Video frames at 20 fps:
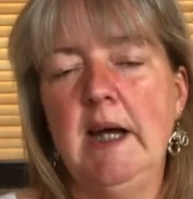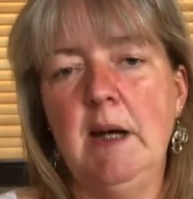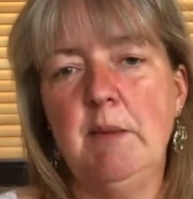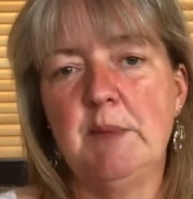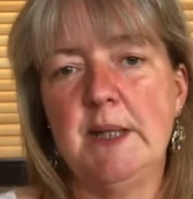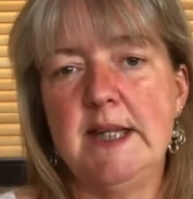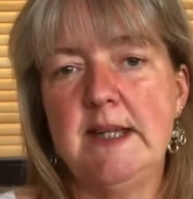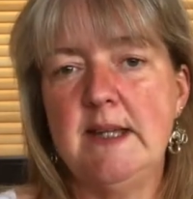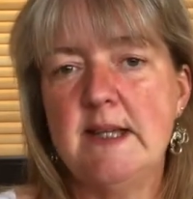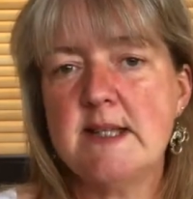
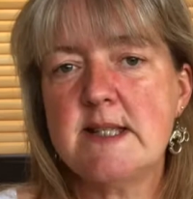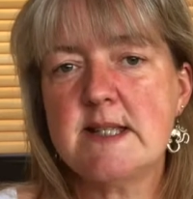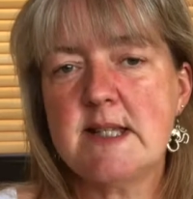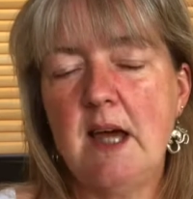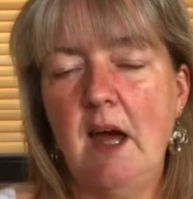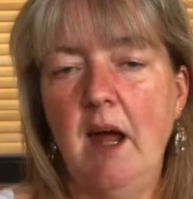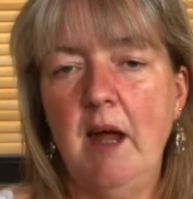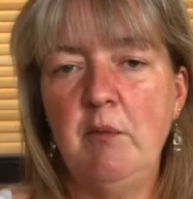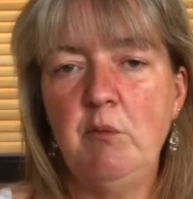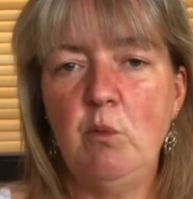but this
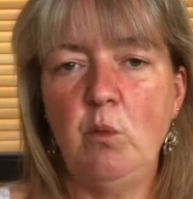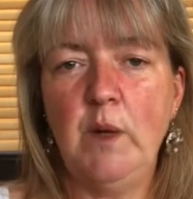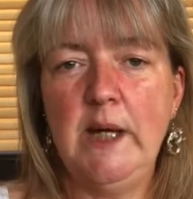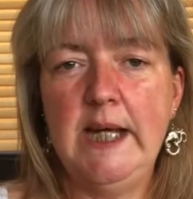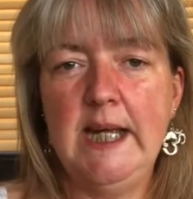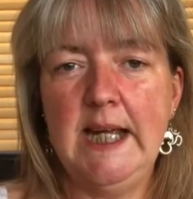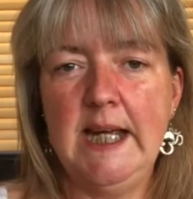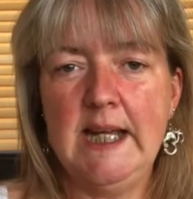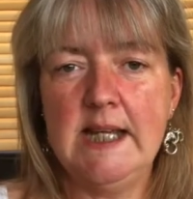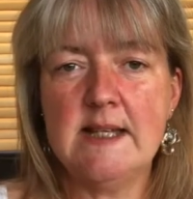time
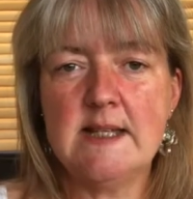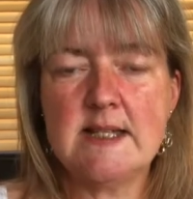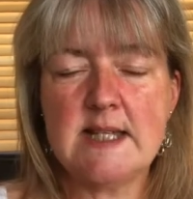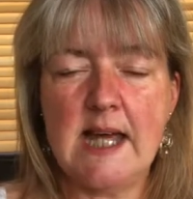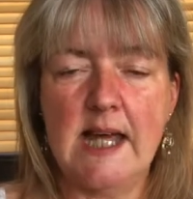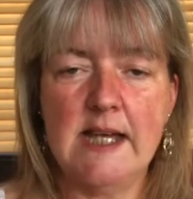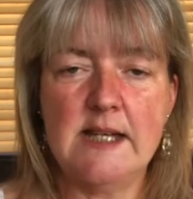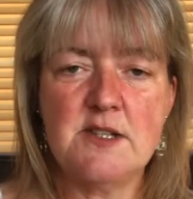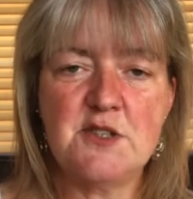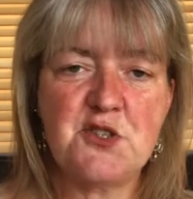we
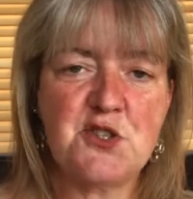intend